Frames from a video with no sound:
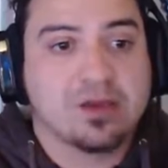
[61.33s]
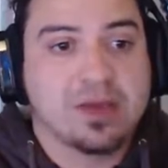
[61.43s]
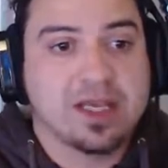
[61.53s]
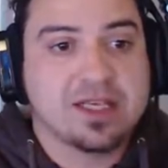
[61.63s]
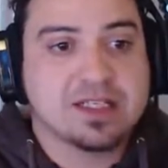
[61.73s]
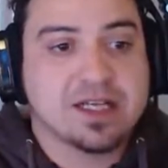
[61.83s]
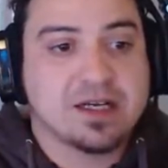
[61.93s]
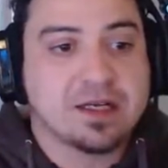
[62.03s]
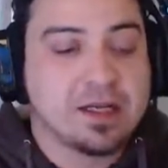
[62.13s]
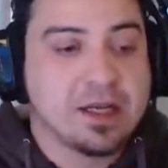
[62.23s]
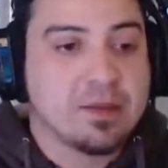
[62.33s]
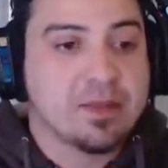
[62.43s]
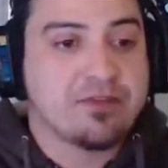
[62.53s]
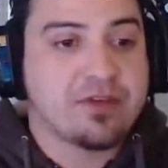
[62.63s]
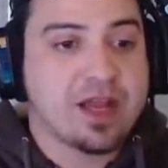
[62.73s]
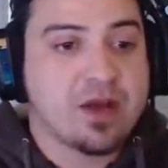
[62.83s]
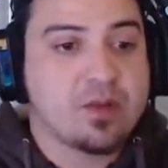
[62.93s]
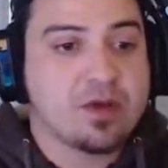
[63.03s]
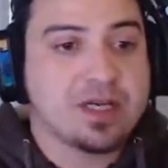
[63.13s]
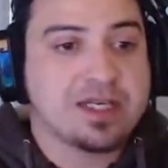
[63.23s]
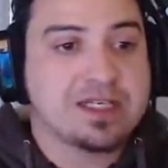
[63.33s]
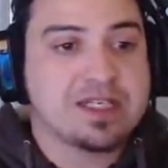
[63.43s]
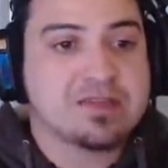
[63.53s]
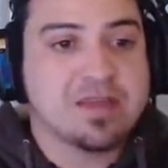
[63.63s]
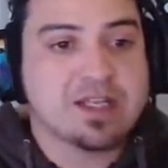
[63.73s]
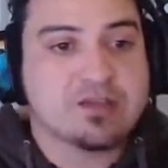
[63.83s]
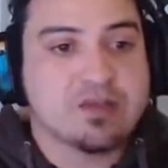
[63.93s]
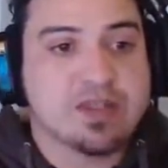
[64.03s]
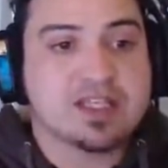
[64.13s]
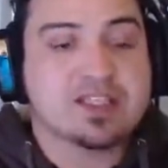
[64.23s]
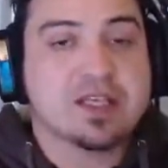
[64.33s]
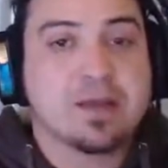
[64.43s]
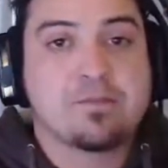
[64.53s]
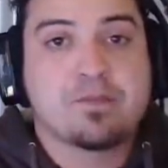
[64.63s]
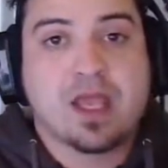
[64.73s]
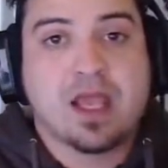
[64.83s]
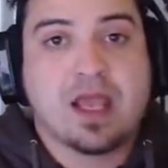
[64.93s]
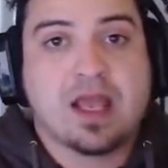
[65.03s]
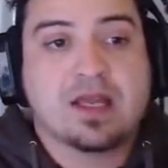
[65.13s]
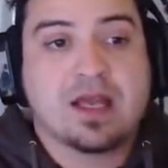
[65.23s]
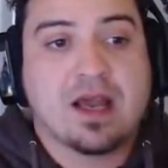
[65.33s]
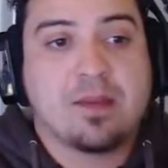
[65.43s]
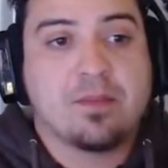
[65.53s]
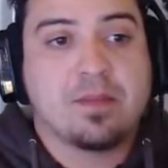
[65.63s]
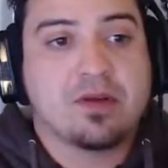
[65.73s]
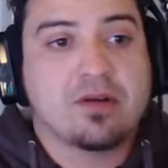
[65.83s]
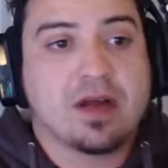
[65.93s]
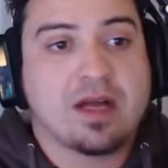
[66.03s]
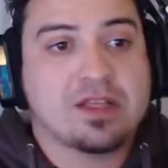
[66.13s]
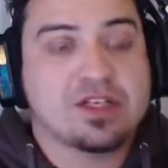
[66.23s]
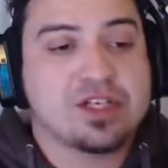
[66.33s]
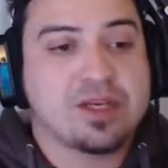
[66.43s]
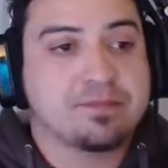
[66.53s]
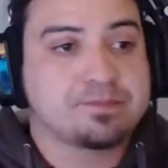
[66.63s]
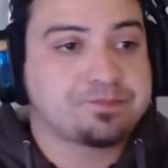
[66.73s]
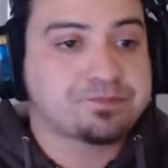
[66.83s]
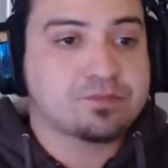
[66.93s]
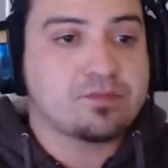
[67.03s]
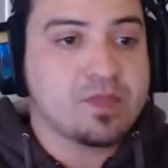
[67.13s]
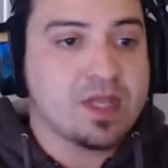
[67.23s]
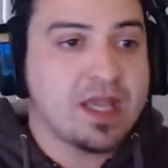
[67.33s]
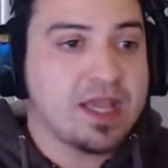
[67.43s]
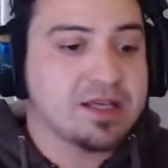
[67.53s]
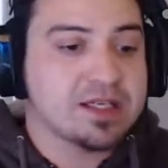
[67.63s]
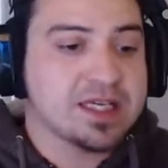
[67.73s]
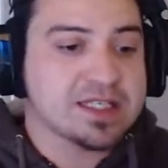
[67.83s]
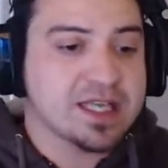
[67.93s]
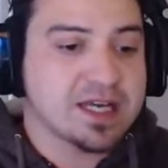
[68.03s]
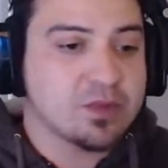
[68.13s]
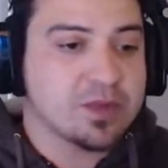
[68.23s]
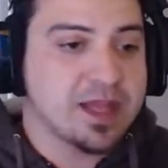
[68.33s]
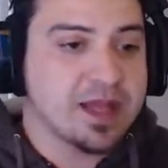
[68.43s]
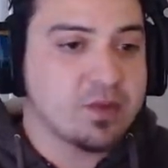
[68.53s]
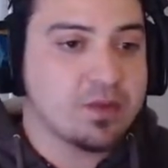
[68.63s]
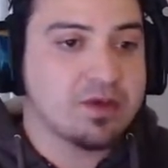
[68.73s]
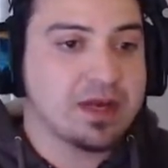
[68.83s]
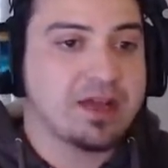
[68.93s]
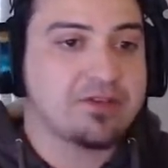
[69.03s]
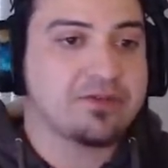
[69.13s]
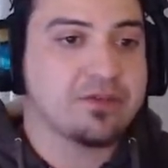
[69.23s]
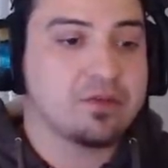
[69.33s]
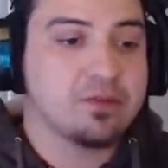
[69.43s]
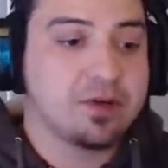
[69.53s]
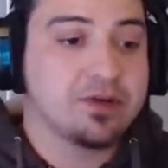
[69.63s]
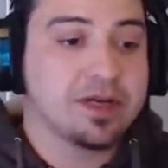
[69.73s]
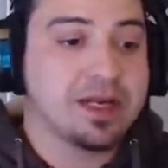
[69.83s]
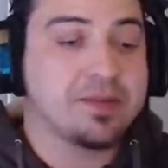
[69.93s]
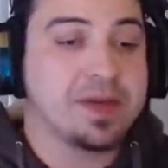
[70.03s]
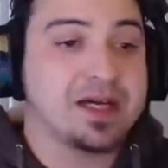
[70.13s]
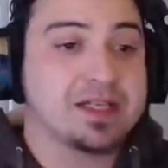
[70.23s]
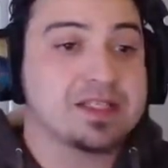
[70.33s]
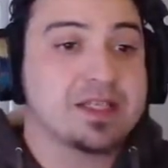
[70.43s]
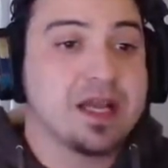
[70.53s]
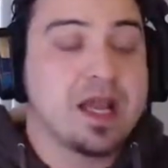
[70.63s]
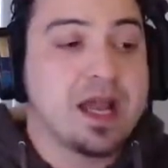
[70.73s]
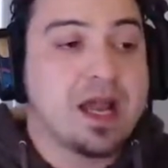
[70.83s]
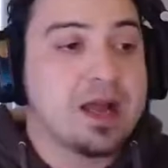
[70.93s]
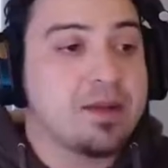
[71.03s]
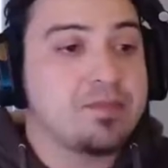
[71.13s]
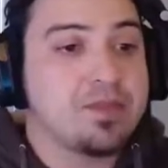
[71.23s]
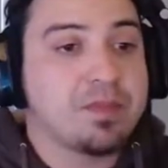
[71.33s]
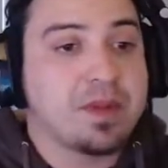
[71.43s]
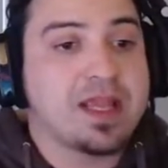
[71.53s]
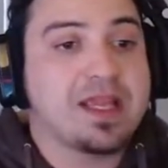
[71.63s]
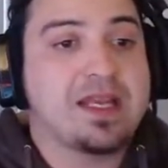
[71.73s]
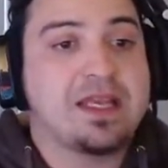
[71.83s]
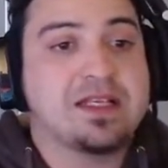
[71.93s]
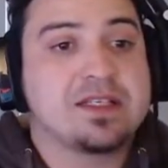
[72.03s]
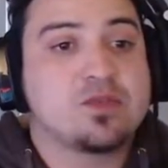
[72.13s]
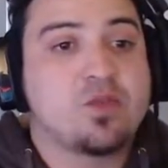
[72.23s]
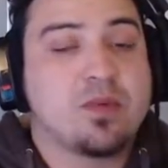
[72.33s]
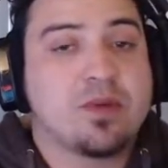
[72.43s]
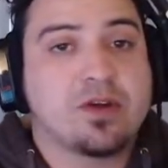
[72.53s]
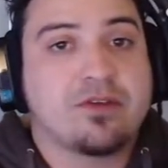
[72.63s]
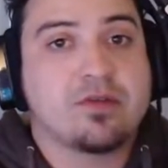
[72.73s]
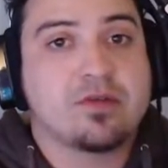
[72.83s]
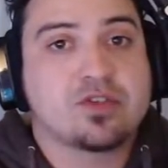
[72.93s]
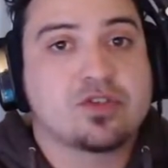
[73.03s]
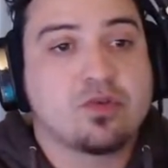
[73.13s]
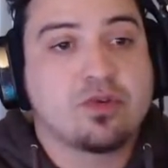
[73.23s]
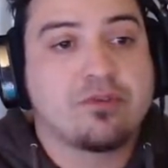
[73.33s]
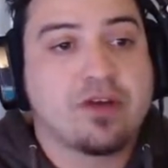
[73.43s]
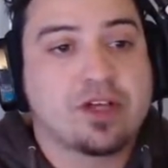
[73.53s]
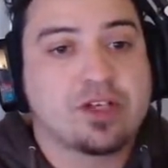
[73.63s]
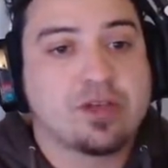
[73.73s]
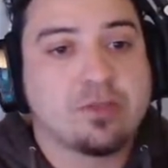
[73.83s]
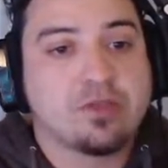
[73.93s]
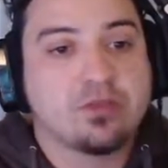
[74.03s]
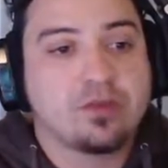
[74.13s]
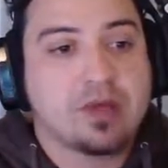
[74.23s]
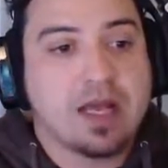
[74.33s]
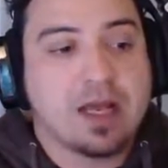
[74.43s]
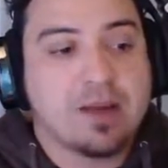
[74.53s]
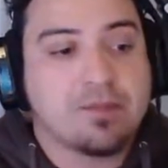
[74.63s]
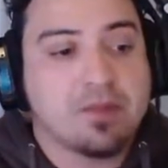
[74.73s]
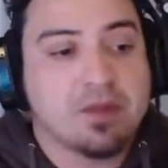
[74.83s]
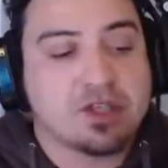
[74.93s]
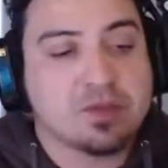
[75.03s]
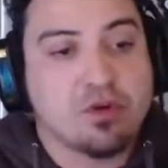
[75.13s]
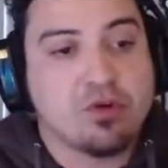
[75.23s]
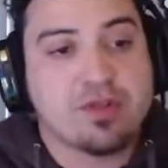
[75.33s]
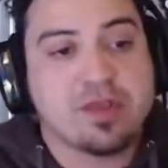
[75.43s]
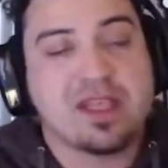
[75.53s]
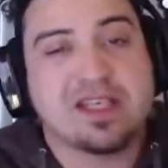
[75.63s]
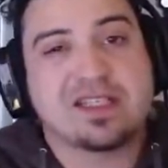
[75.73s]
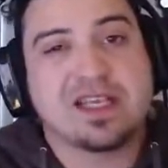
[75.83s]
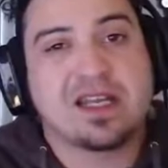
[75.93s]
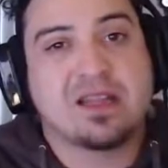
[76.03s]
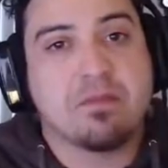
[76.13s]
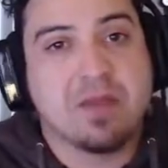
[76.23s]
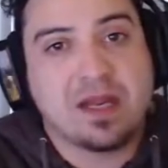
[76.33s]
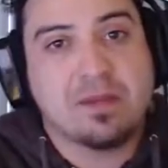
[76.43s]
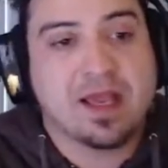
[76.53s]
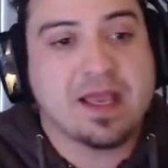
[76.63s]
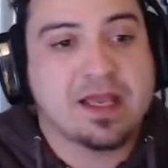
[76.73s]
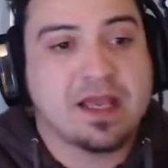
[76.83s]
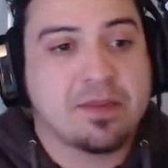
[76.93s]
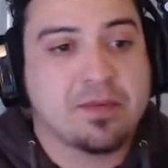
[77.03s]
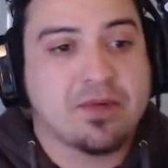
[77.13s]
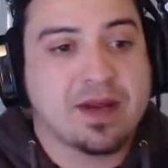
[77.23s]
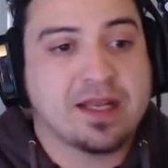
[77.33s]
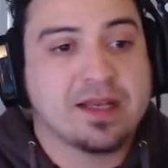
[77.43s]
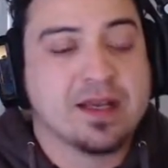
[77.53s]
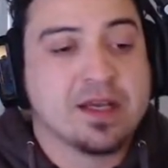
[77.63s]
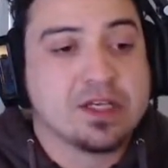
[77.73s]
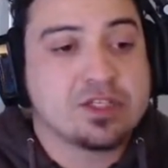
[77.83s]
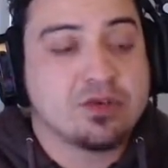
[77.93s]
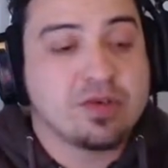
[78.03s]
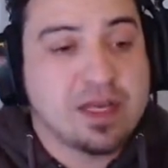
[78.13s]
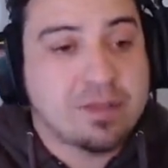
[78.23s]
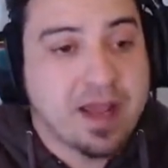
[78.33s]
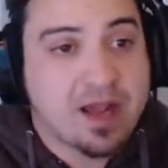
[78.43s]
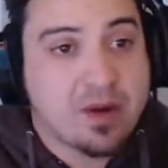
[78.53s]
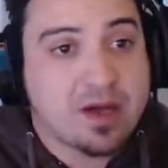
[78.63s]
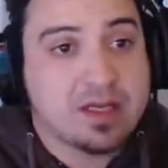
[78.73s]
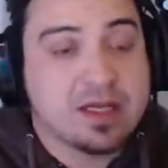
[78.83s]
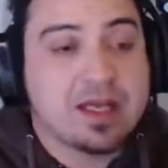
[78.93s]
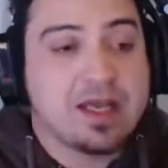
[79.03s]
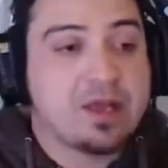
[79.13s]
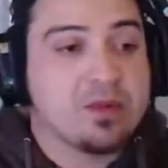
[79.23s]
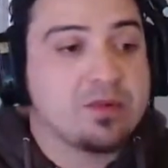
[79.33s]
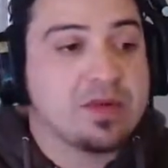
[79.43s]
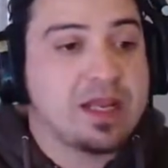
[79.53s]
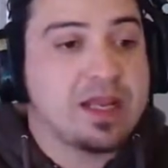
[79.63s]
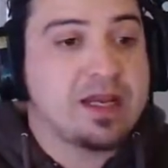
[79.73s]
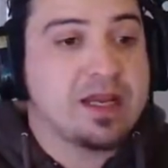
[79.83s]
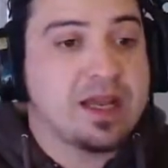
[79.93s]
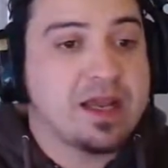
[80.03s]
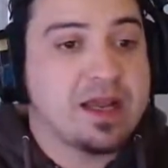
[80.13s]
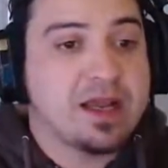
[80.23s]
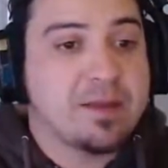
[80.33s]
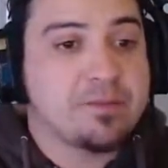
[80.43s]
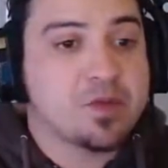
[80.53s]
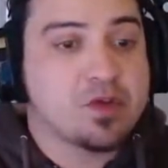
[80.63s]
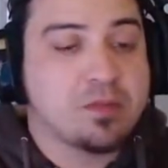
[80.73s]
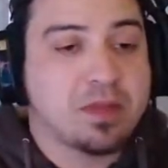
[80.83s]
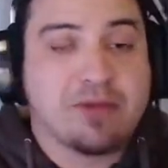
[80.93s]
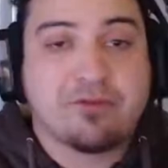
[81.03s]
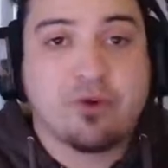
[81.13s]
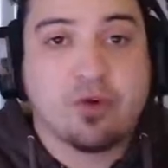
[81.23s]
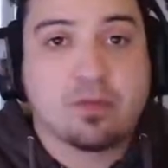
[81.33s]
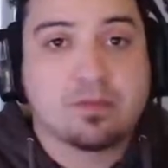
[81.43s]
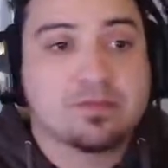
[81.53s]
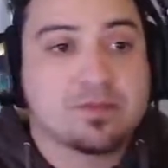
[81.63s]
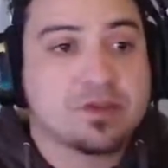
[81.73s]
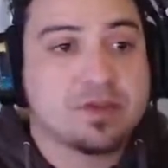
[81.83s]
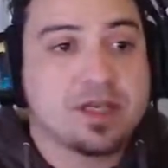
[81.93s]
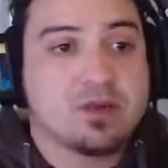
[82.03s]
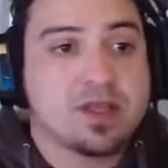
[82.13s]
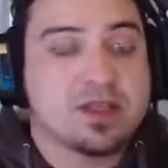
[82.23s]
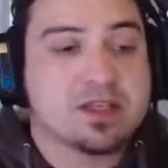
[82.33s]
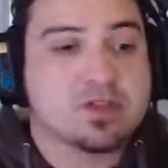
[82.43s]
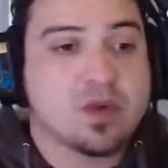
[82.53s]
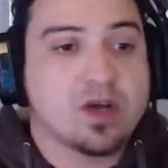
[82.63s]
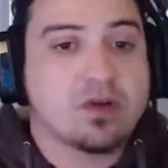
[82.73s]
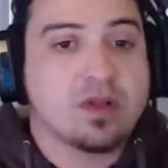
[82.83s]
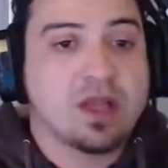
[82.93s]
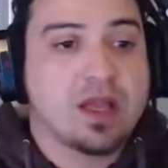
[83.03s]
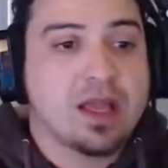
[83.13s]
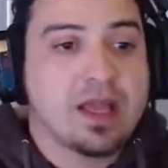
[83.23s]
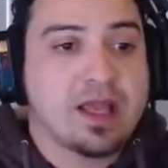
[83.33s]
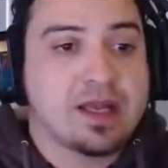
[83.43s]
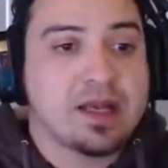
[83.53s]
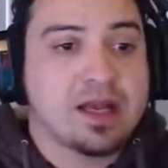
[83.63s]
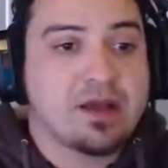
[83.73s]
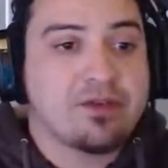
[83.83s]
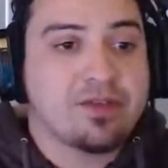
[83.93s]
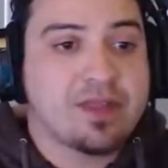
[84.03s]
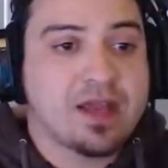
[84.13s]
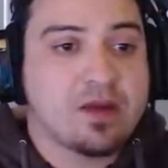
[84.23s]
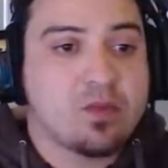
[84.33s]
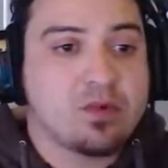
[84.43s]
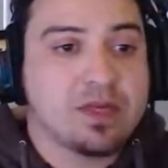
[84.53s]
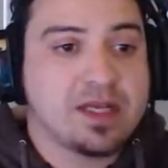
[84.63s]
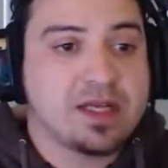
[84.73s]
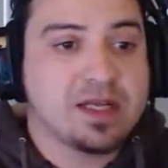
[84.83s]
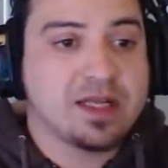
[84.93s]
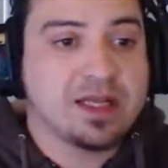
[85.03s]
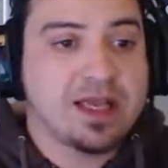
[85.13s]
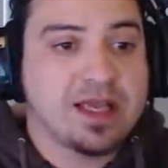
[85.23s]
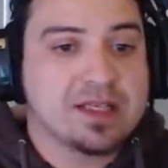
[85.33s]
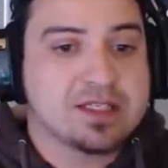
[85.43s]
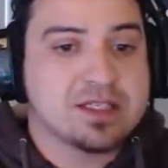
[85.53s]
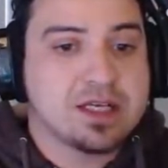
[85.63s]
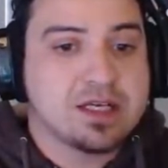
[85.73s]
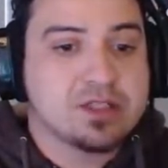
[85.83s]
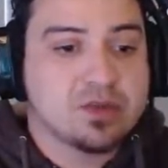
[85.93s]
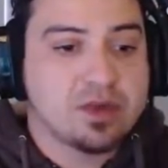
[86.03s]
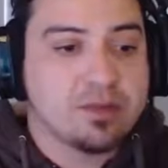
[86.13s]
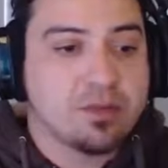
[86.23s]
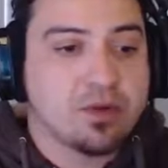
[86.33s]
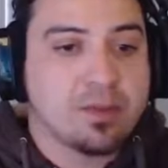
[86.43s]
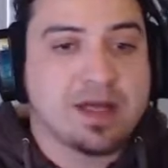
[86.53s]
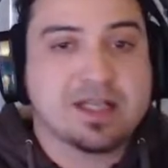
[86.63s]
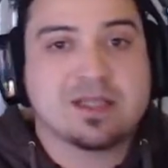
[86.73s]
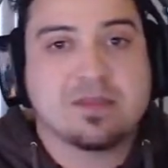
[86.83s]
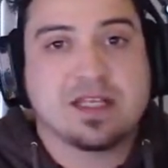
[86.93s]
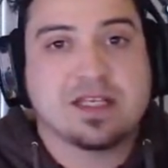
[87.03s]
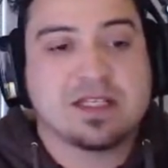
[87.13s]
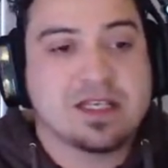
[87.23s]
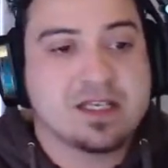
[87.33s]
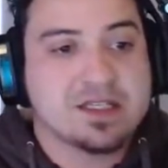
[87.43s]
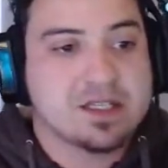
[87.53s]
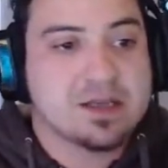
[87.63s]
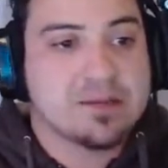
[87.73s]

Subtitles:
bit easier. But for now, we're going to dismantle this and build our other ship. And to get started with that, we're going to need parts. The plan is we want it sort of functionable. The most important thing is getting the medibay up and running. So we'll need power. It will need a good platform to begin with as well. And for that, we'll need legs. So we're going to pull apart some of these things